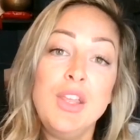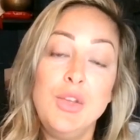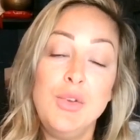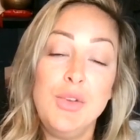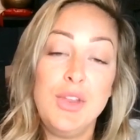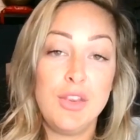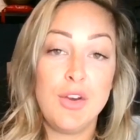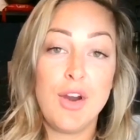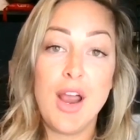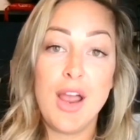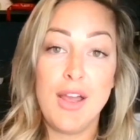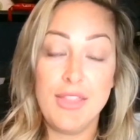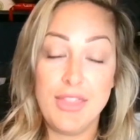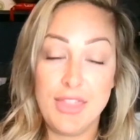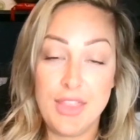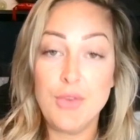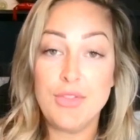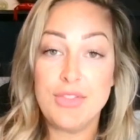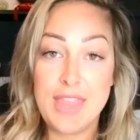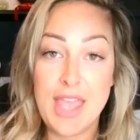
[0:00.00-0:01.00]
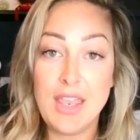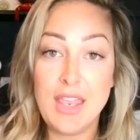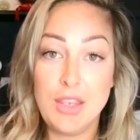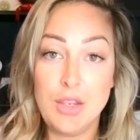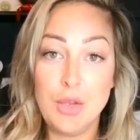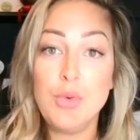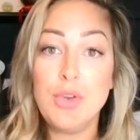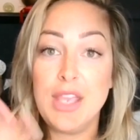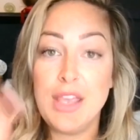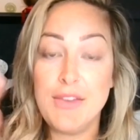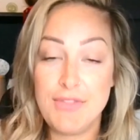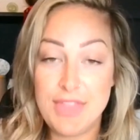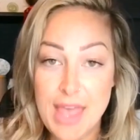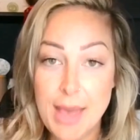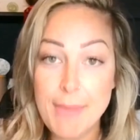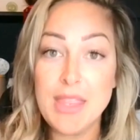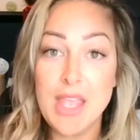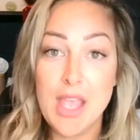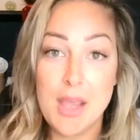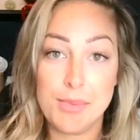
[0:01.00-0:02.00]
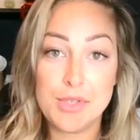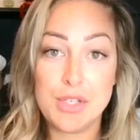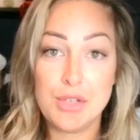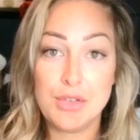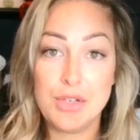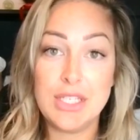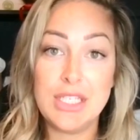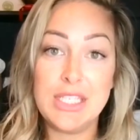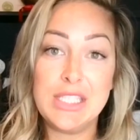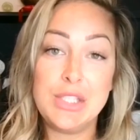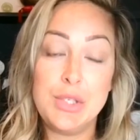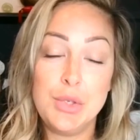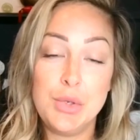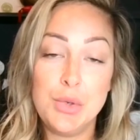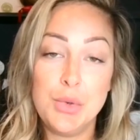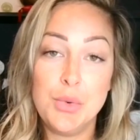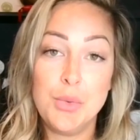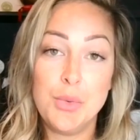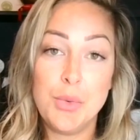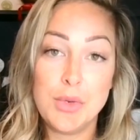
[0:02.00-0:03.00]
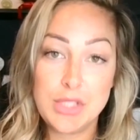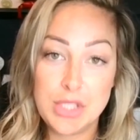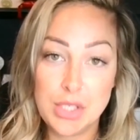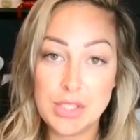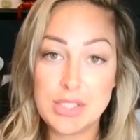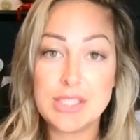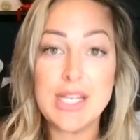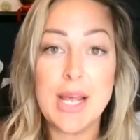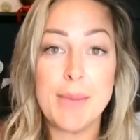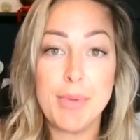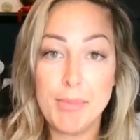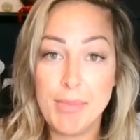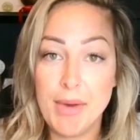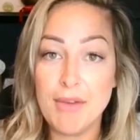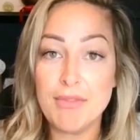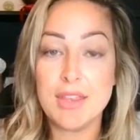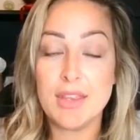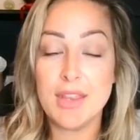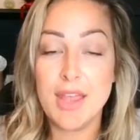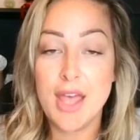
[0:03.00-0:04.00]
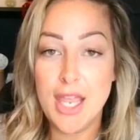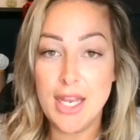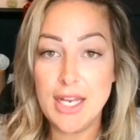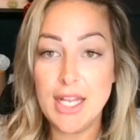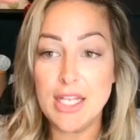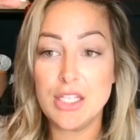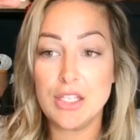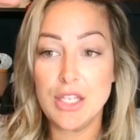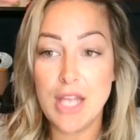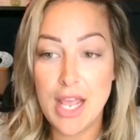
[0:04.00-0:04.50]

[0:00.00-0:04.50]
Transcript: you either have, you give them the opportunity to step above the line